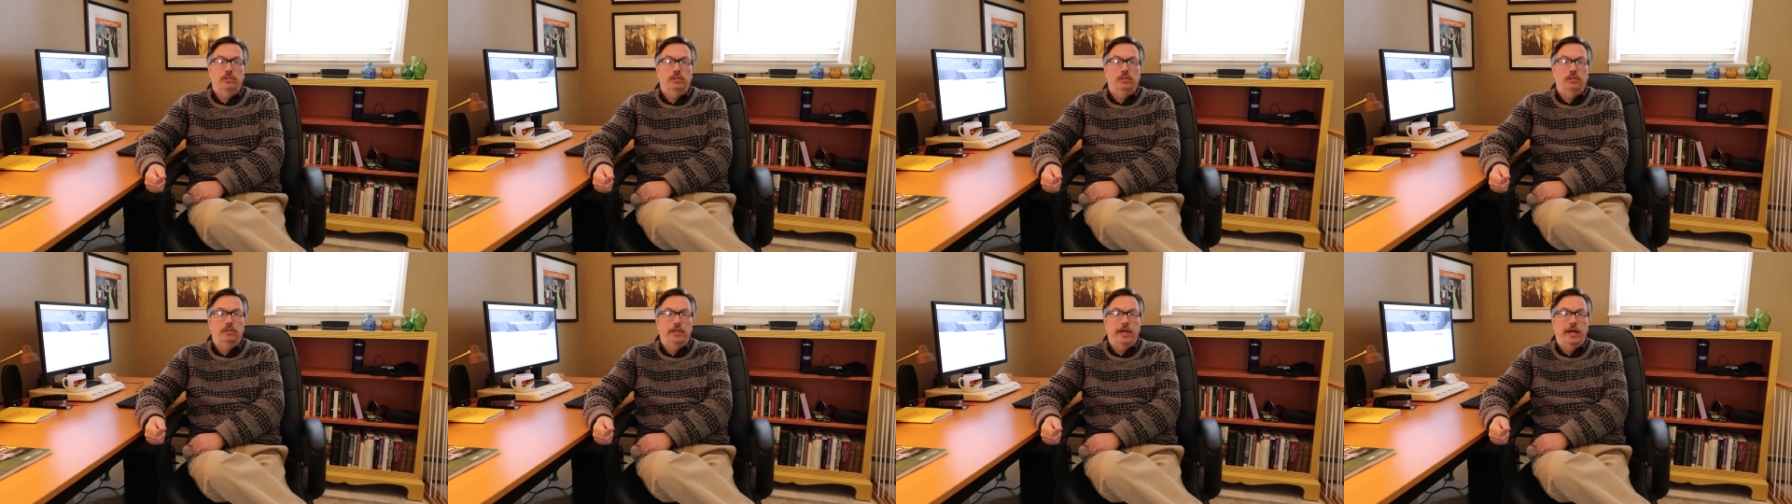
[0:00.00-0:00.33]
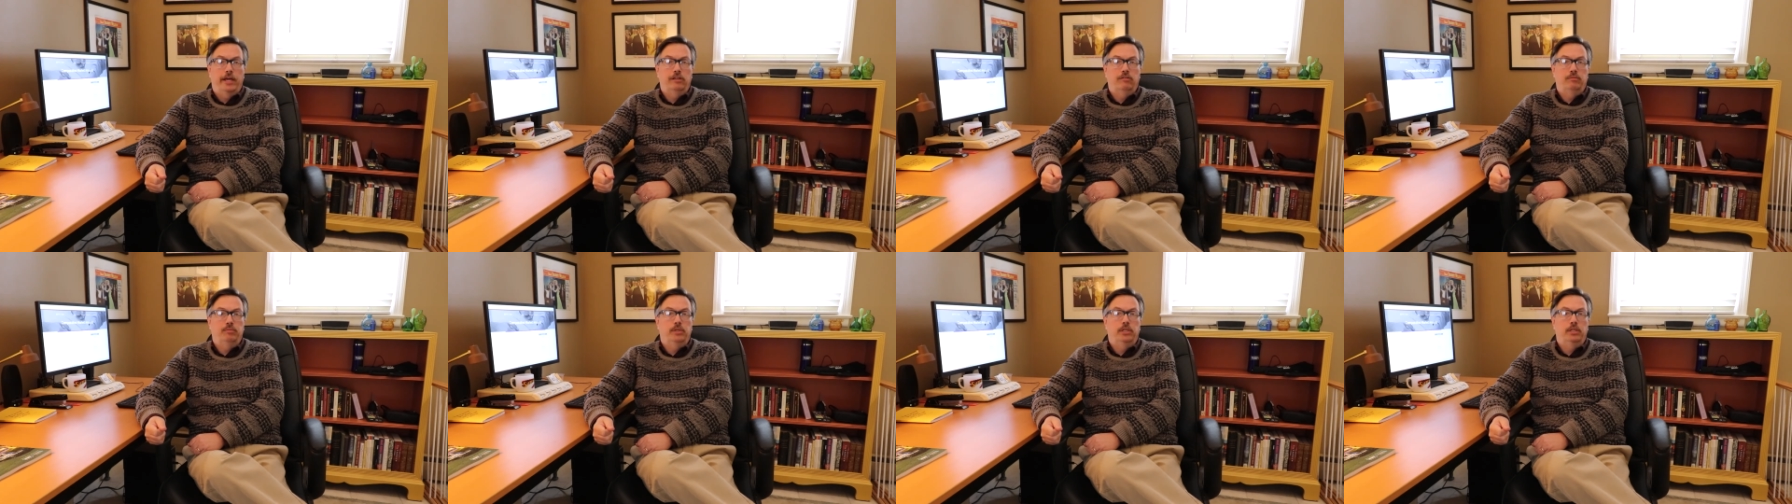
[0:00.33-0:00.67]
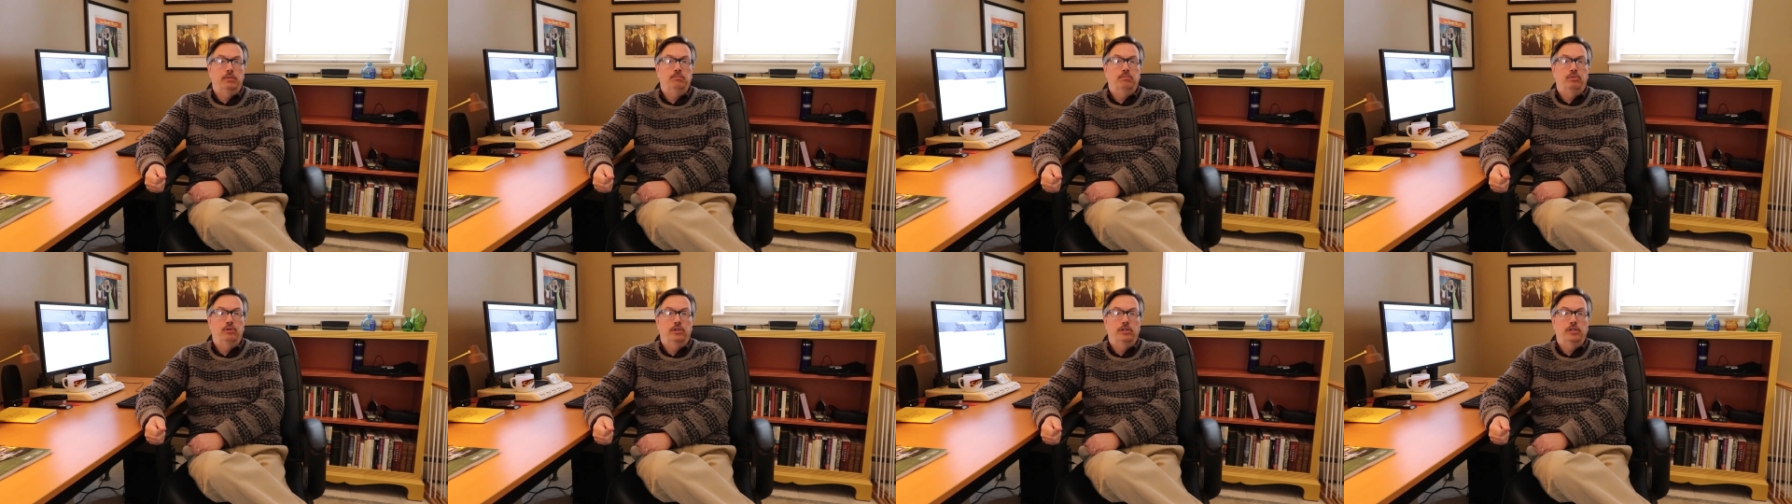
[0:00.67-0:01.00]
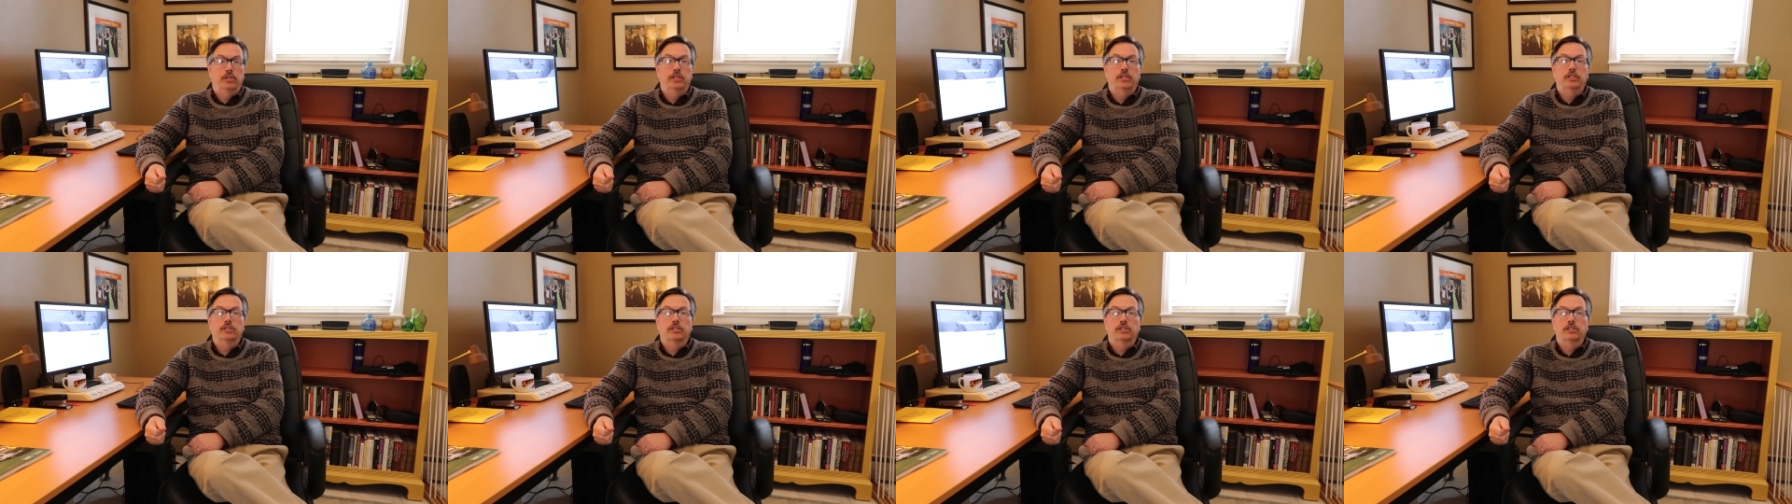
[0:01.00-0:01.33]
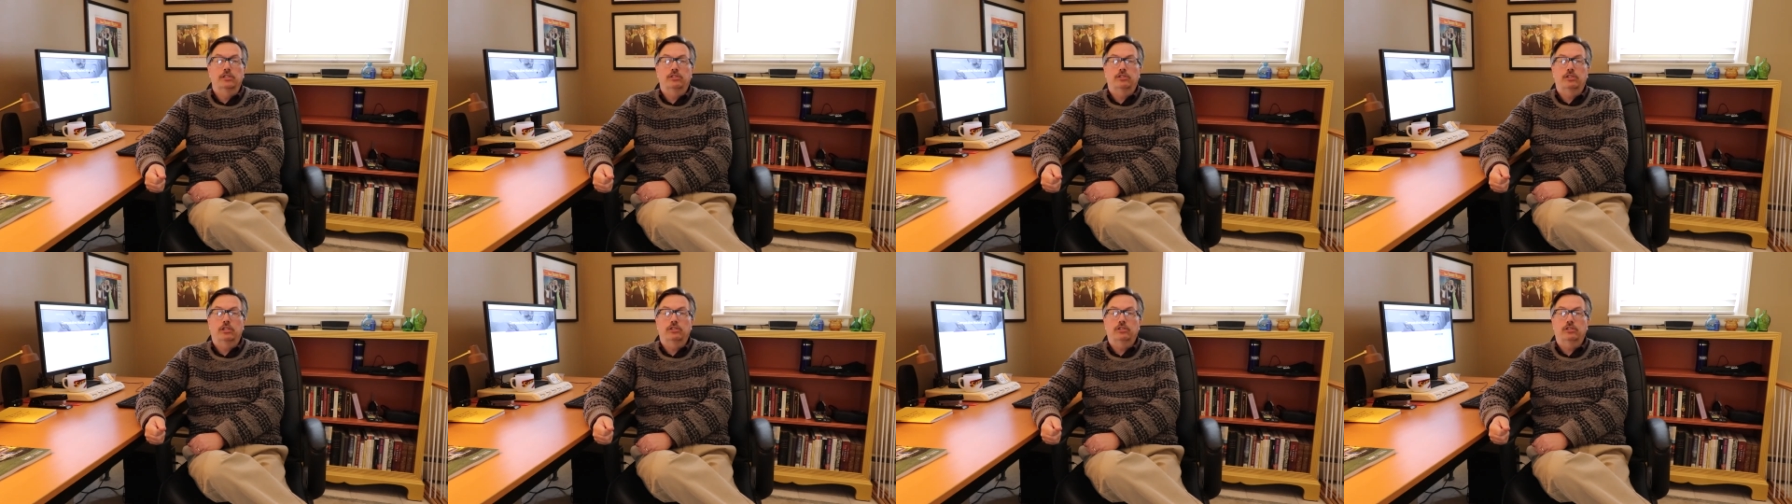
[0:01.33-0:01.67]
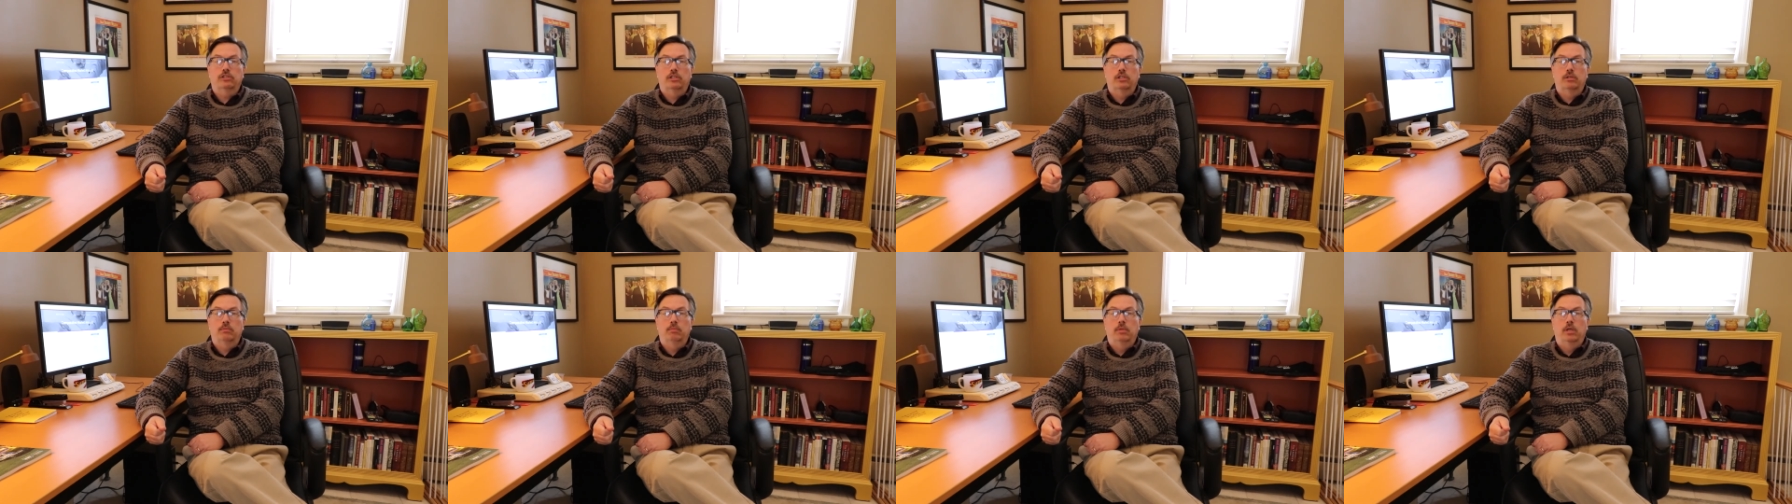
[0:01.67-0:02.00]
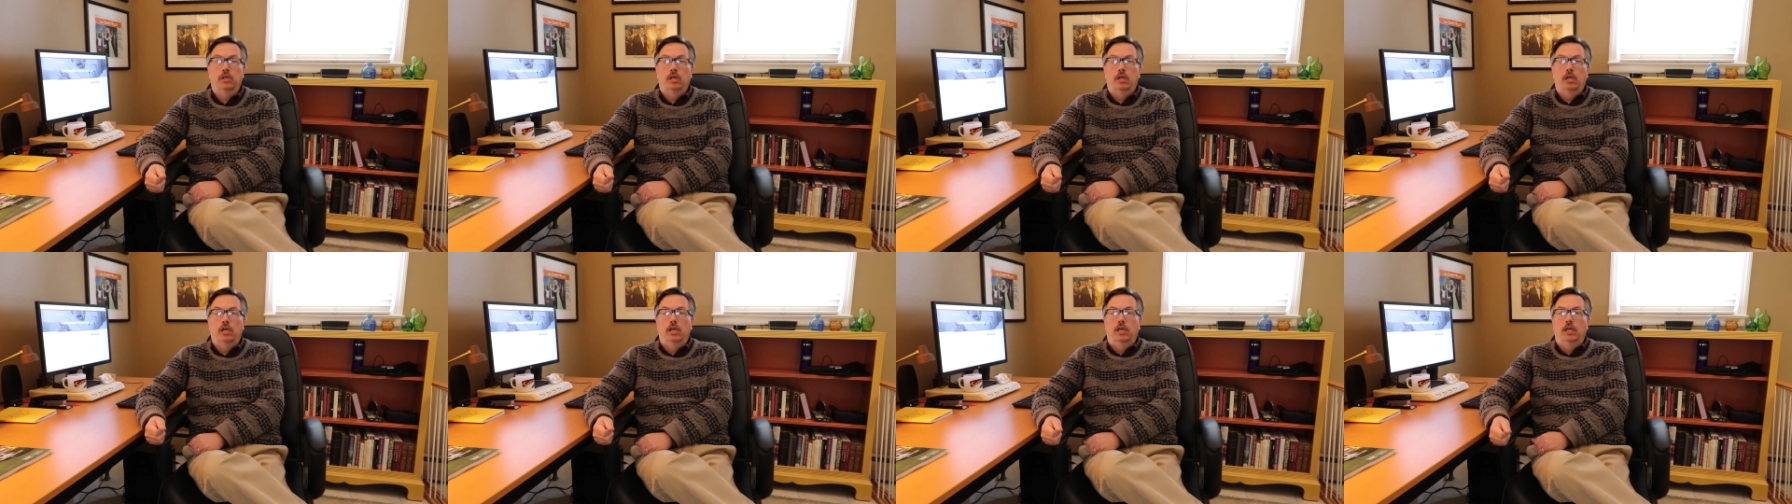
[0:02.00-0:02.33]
that have been inputted into the system.